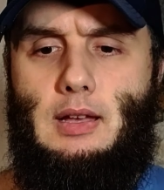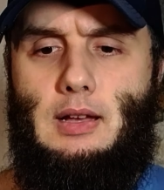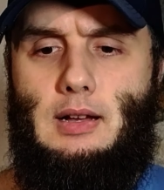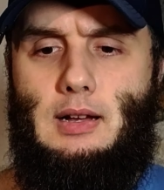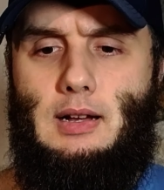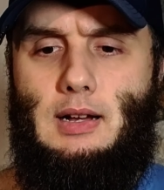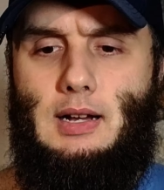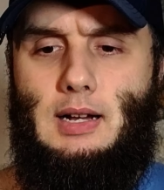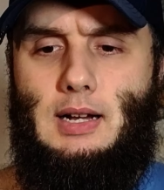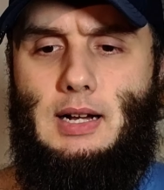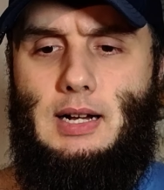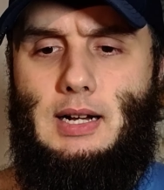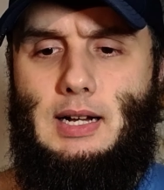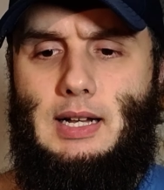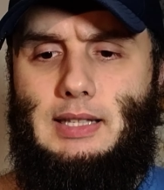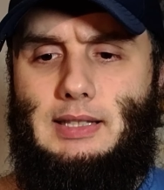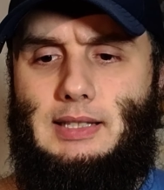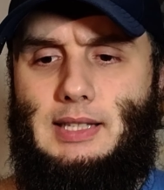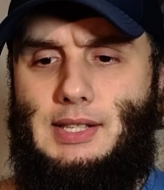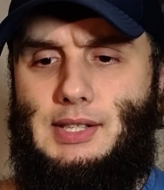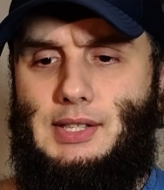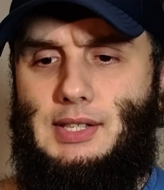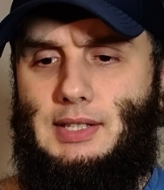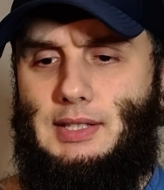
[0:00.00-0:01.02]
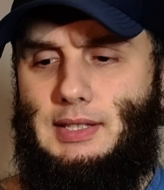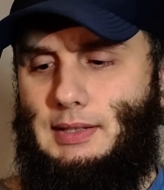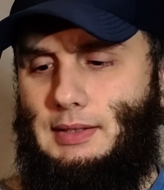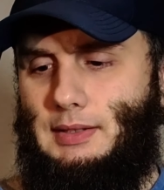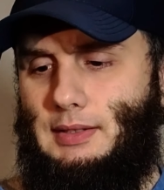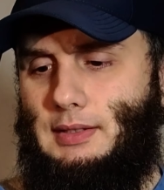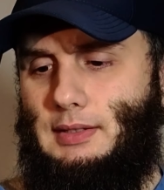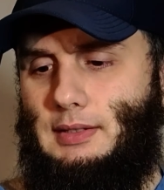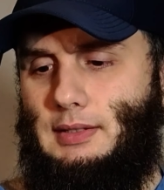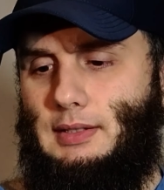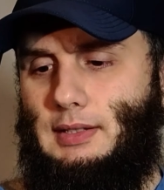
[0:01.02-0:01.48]
it
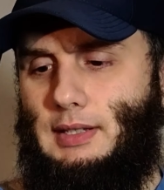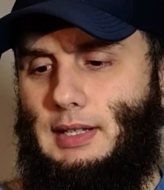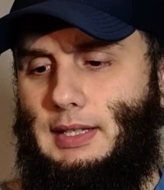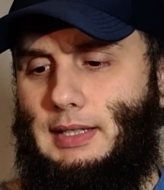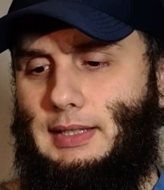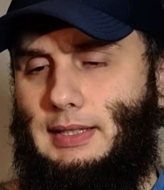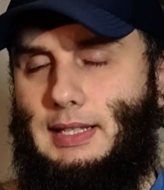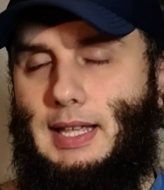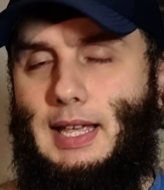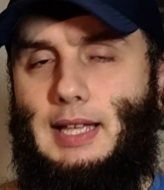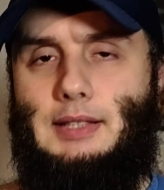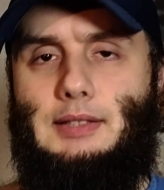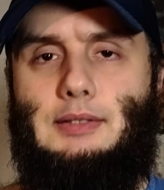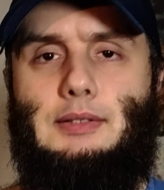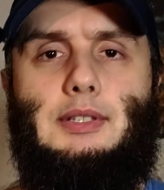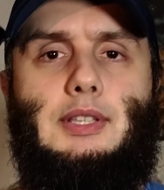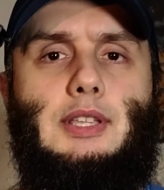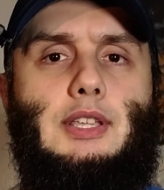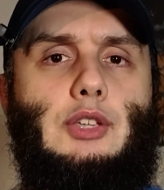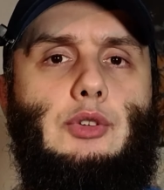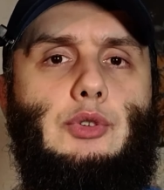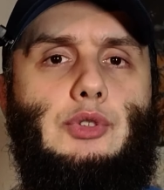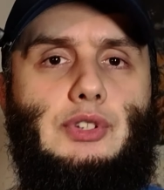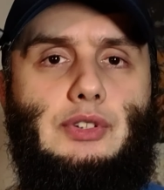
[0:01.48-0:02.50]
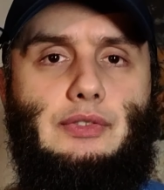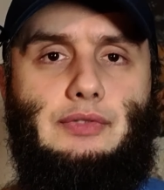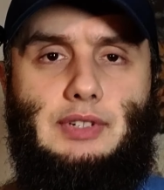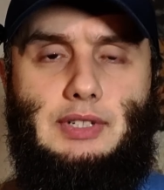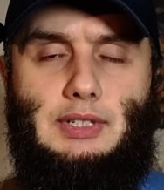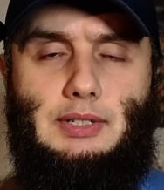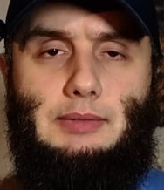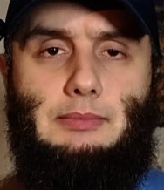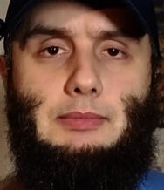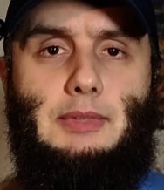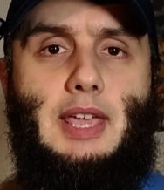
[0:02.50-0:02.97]
isn't that huge of
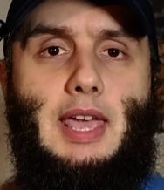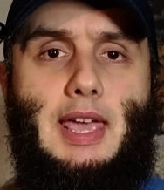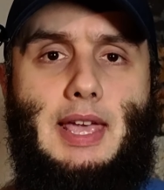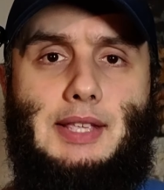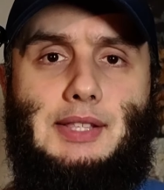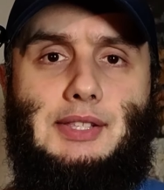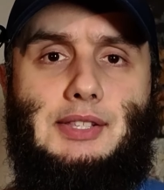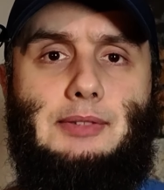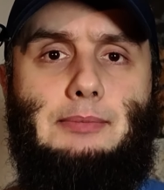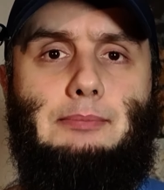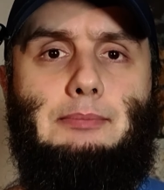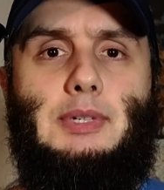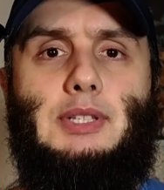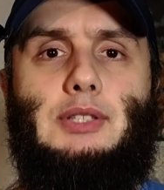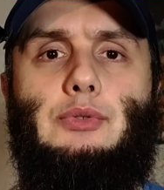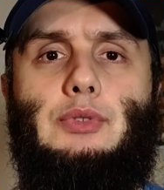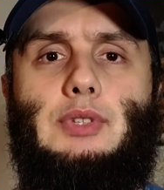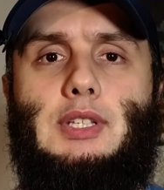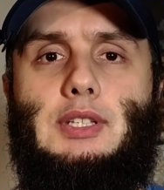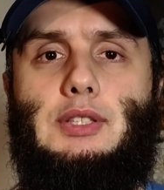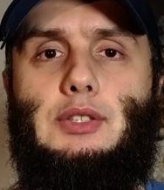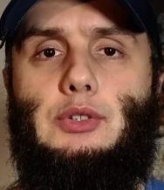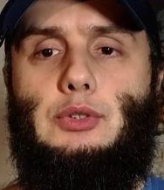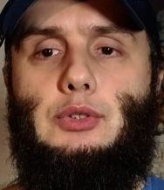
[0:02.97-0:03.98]
a chasm between the